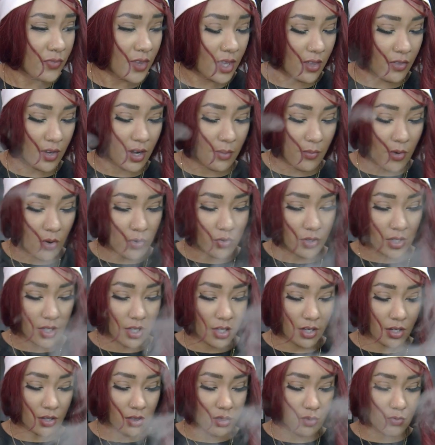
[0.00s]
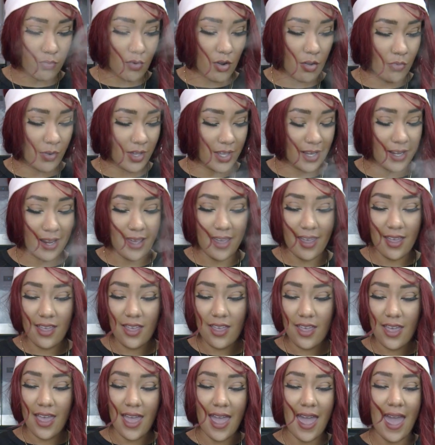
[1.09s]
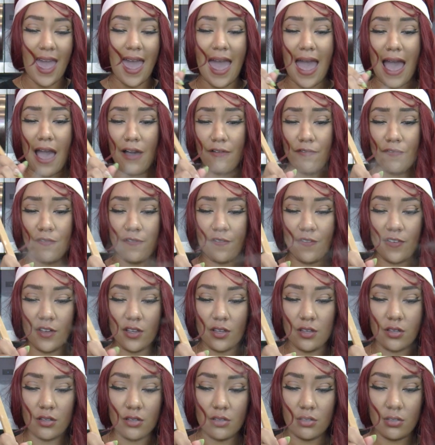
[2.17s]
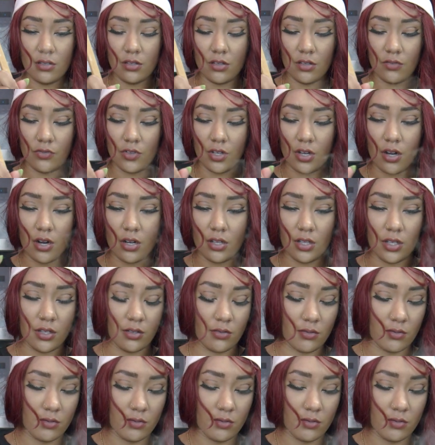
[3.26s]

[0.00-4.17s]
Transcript: And then I'm only gonna throw in half of the garlic.